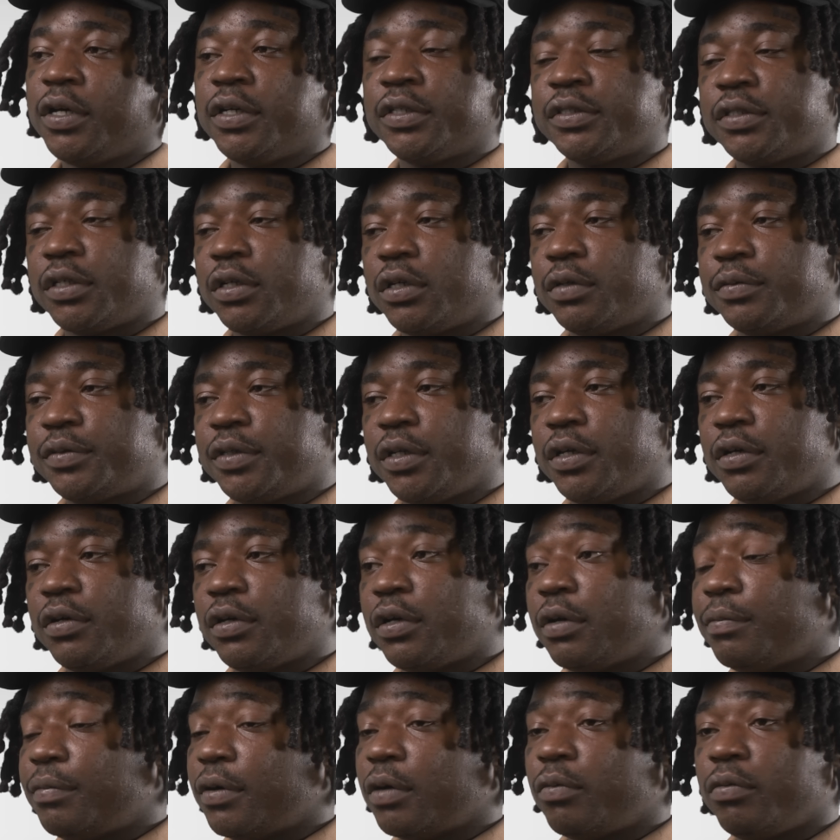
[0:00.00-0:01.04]
Some still
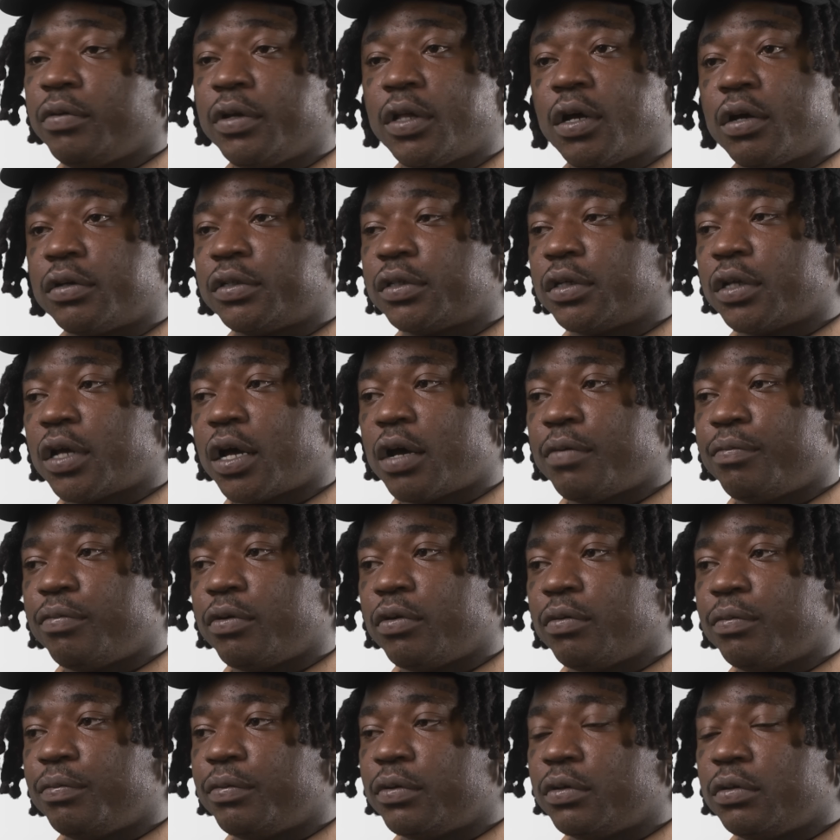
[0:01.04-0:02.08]
here, but we lost a lot,
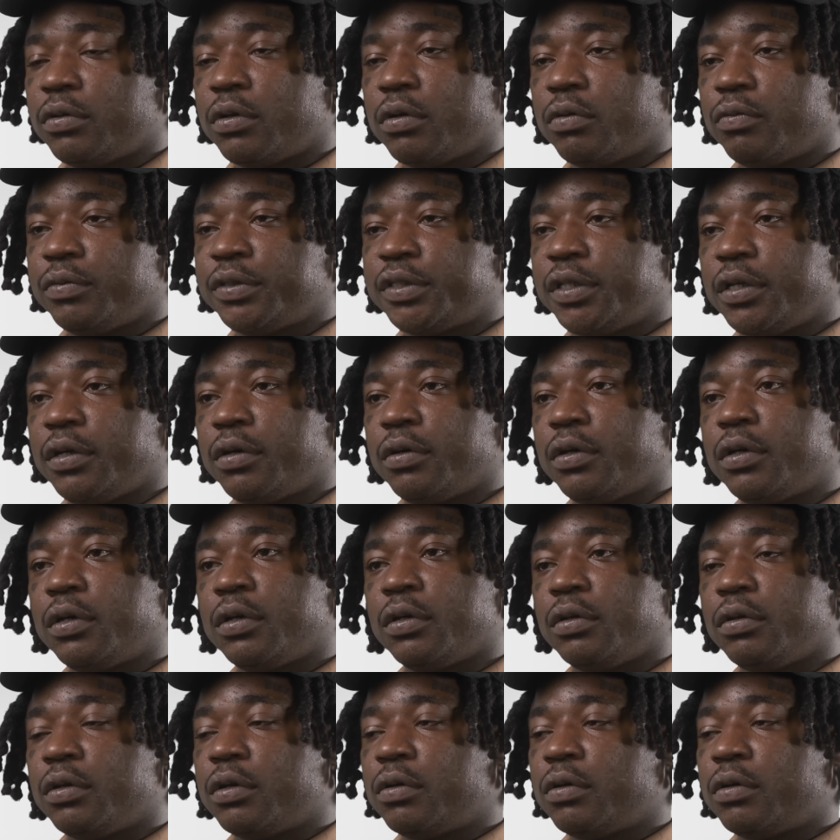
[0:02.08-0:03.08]
bro. But you know, we still here, you